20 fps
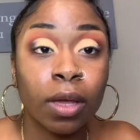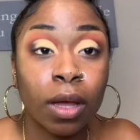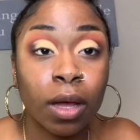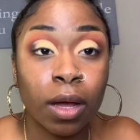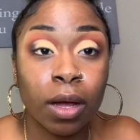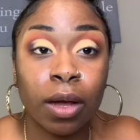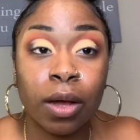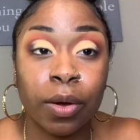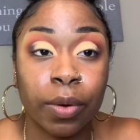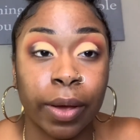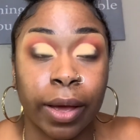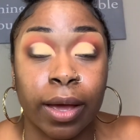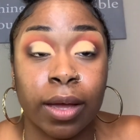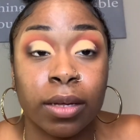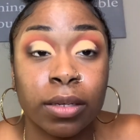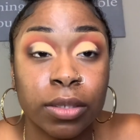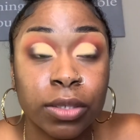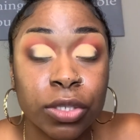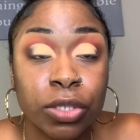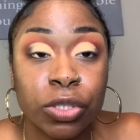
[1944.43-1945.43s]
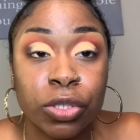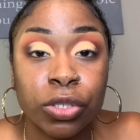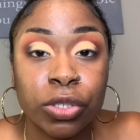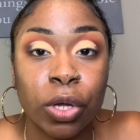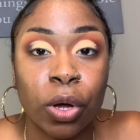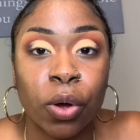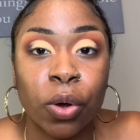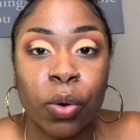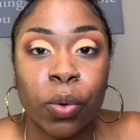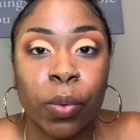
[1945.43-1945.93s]
Okay,
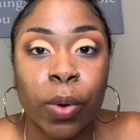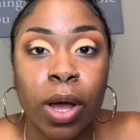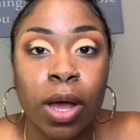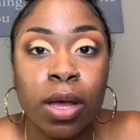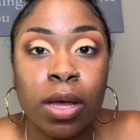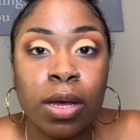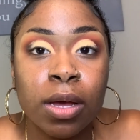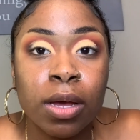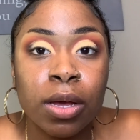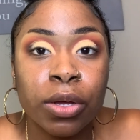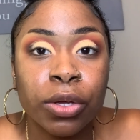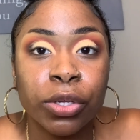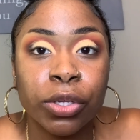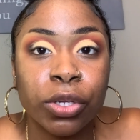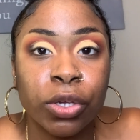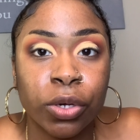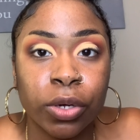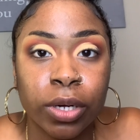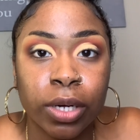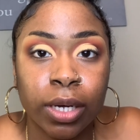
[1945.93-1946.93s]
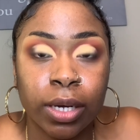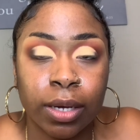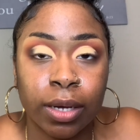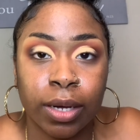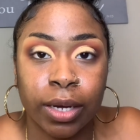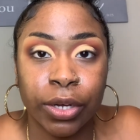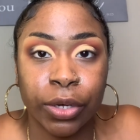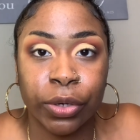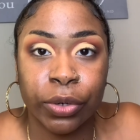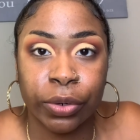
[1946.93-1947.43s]
so your
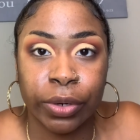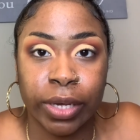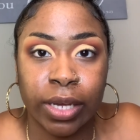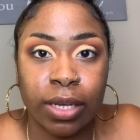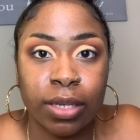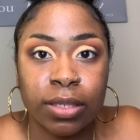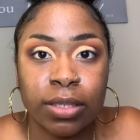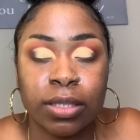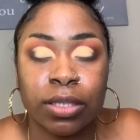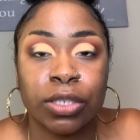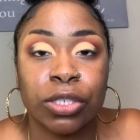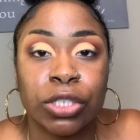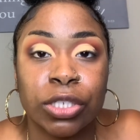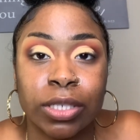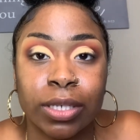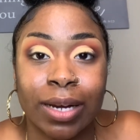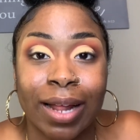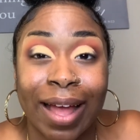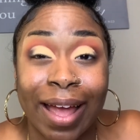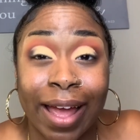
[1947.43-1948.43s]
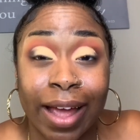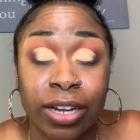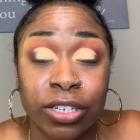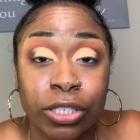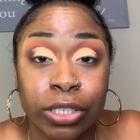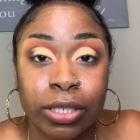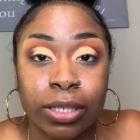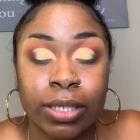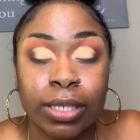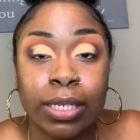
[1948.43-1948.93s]
cut crease should
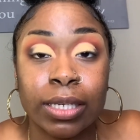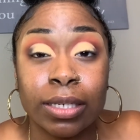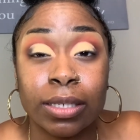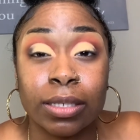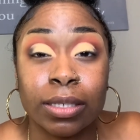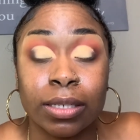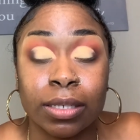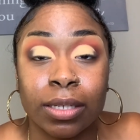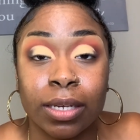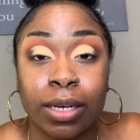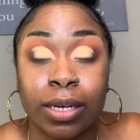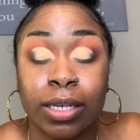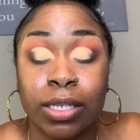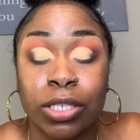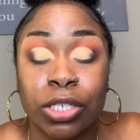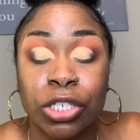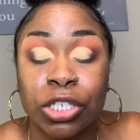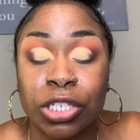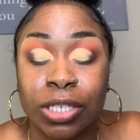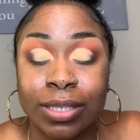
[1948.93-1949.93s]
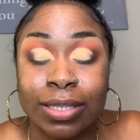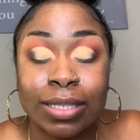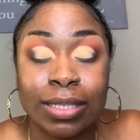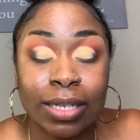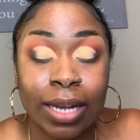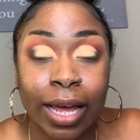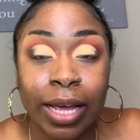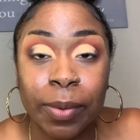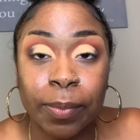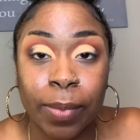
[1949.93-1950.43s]
actually look just
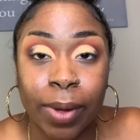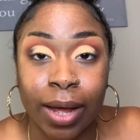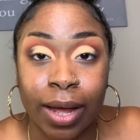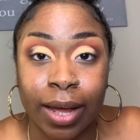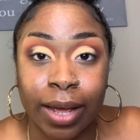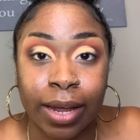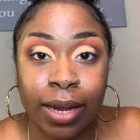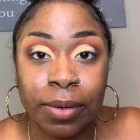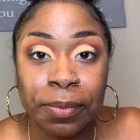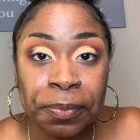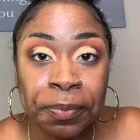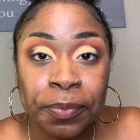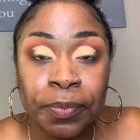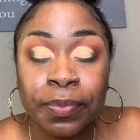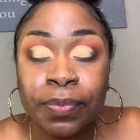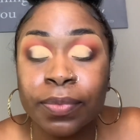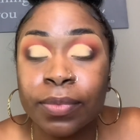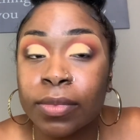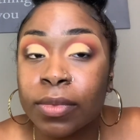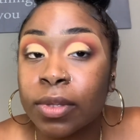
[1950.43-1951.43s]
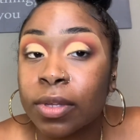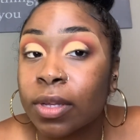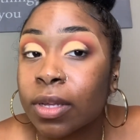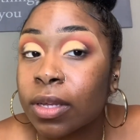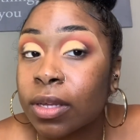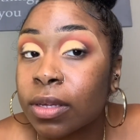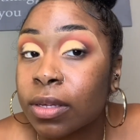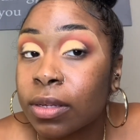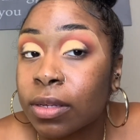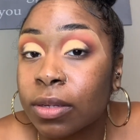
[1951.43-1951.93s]
like mine.
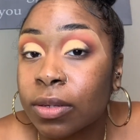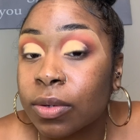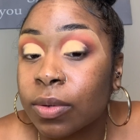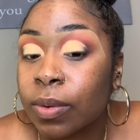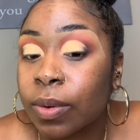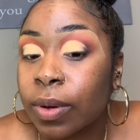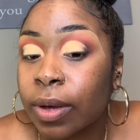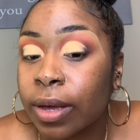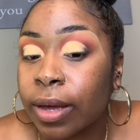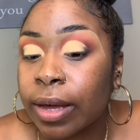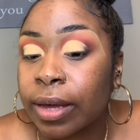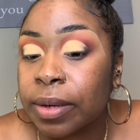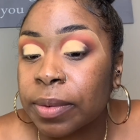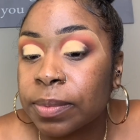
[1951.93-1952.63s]
Okay.